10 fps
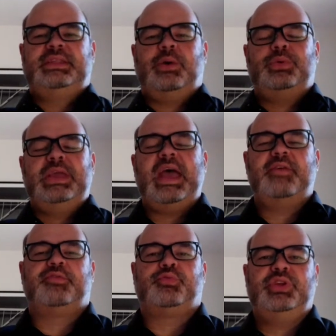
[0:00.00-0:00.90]
that we
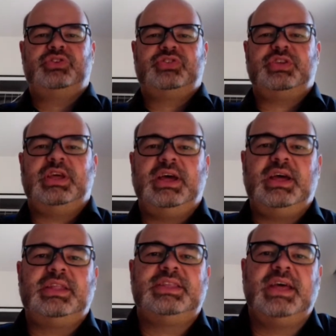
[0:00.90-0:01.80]
have reached
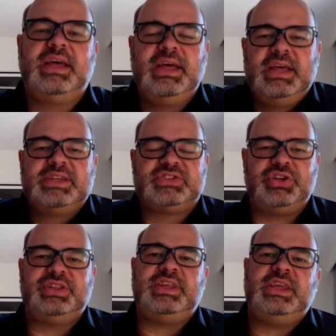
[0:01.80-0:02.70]
the
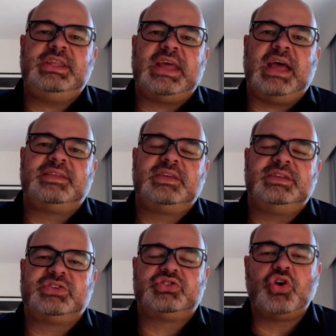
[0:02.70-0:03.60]
certainty that
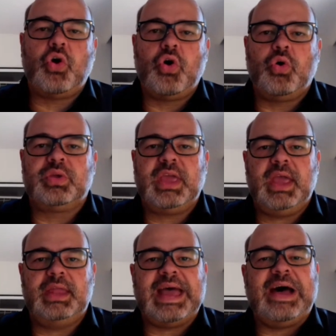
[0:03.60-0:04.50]
the soul
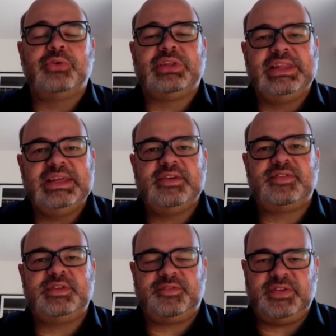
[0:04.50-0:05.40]
can
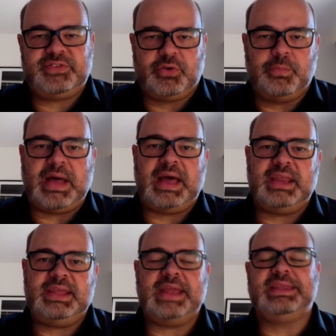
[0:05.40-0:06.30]
outlive the physical
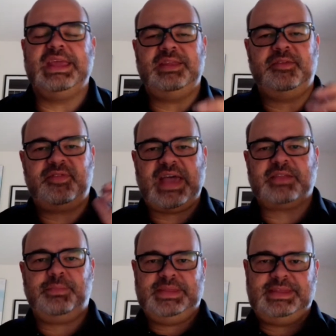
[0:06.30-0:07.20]
body and can in
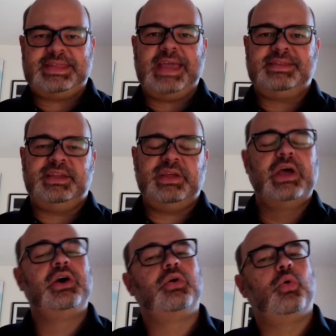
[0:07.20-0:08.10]
fact be detected
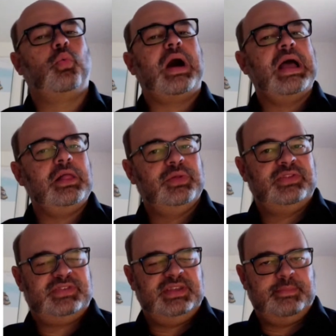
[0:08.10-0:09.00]
while
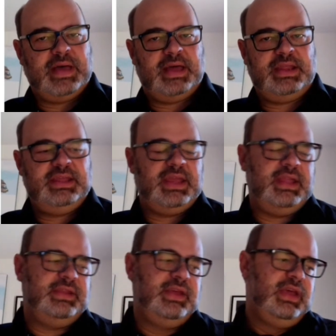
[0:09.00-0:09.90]
it's in the body
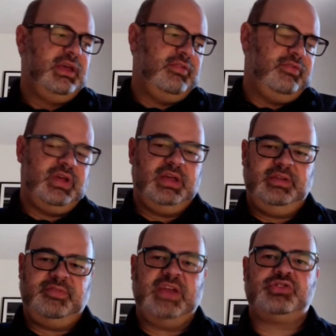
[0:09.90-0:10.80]
and
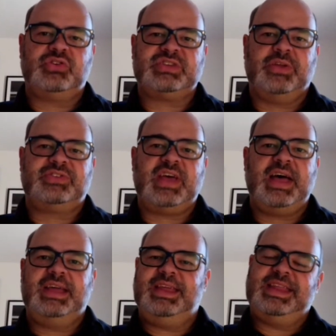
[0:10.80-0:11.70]
ventures
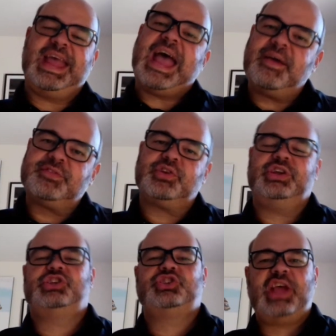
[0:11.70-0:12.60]
outside, and
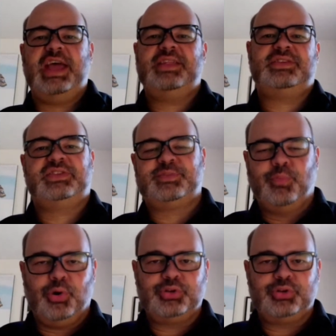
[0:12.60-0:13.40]
after it sheds its